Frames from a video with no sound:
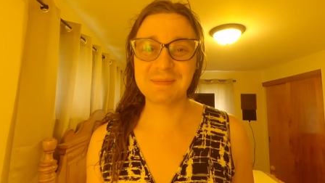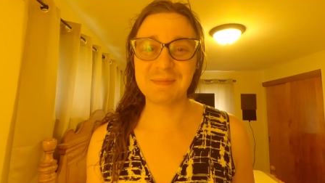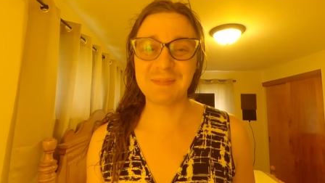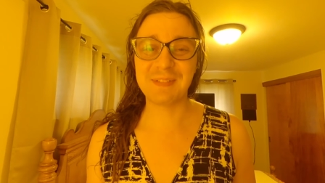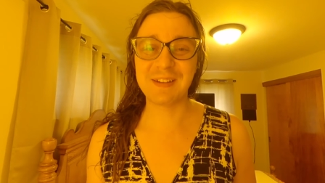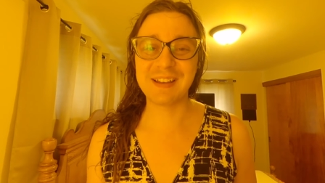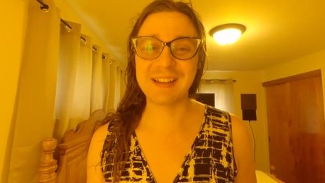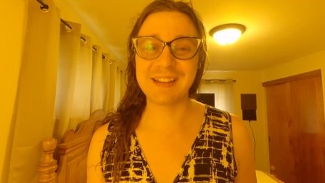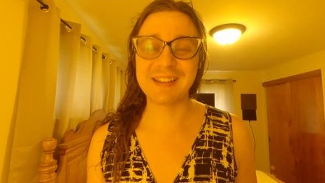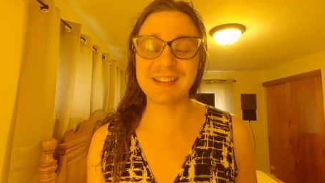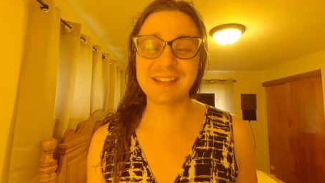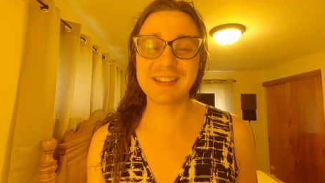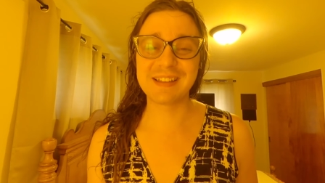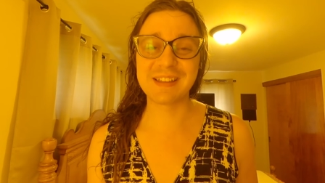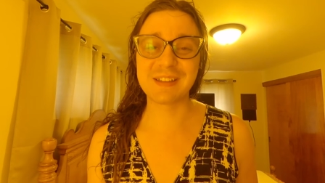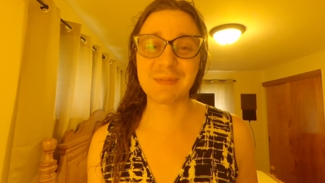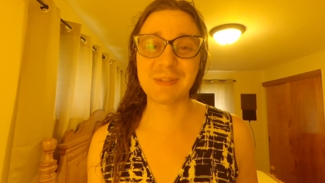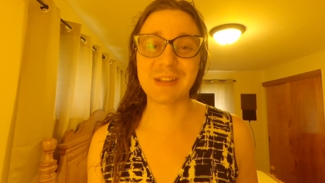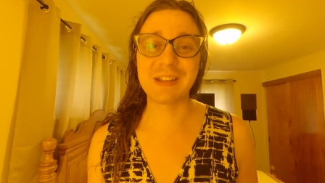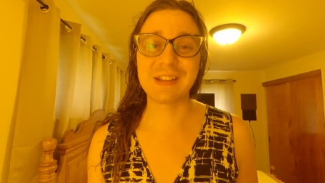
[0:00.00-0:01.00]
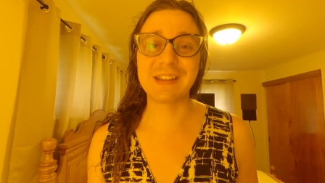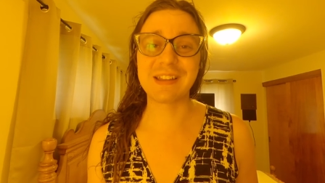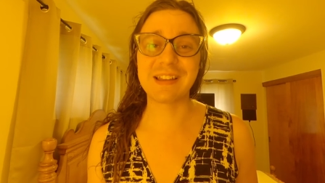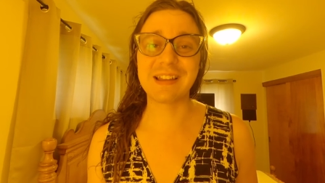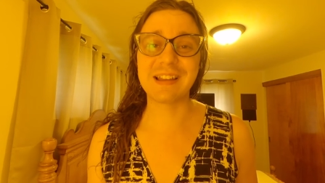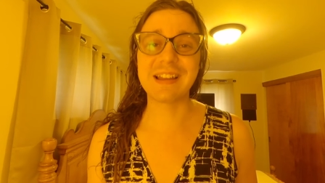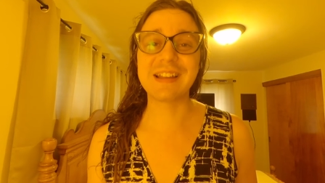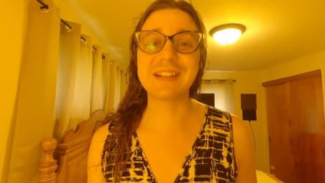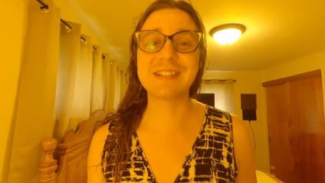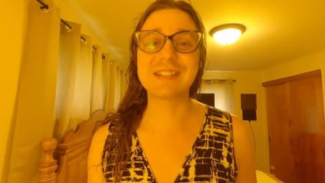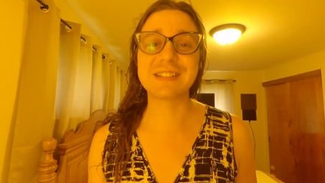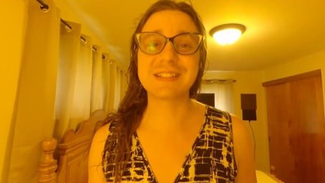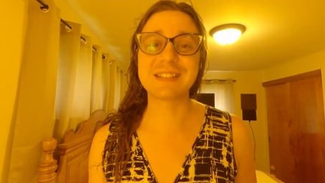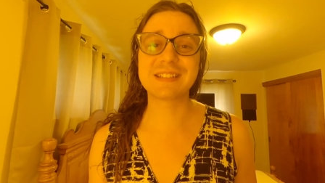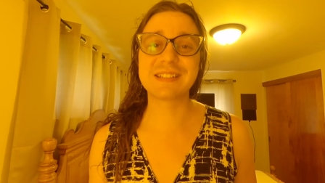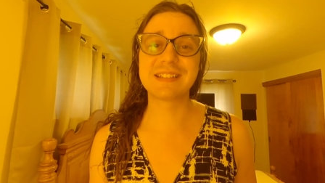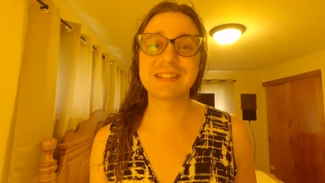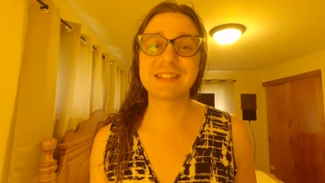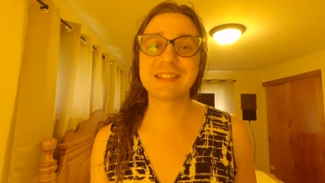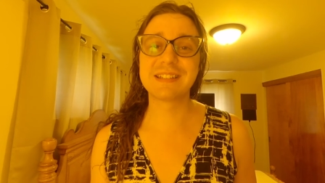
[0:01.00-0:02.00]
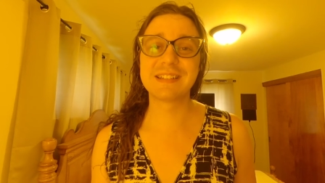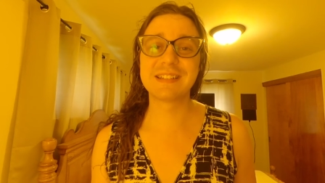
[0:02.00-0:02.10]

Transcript: But Camelia, I just,